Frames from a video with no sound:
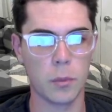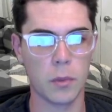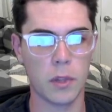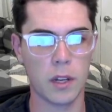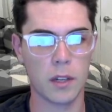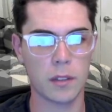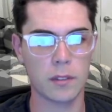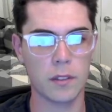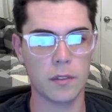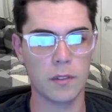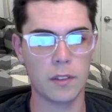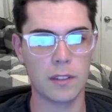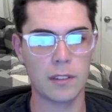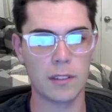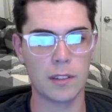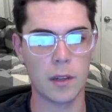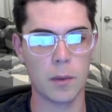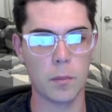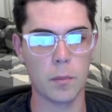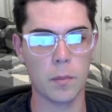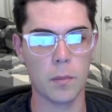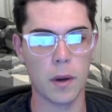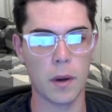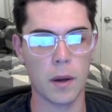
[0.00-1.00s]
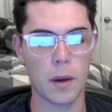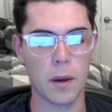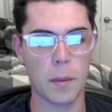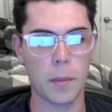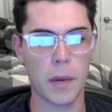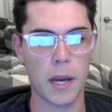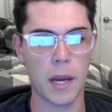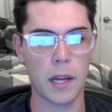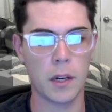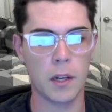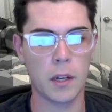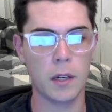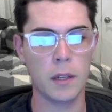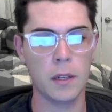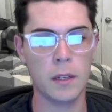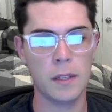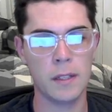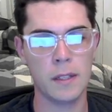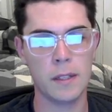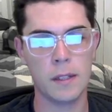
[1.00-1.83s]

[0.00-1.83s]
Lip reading: blocks of the same pattern,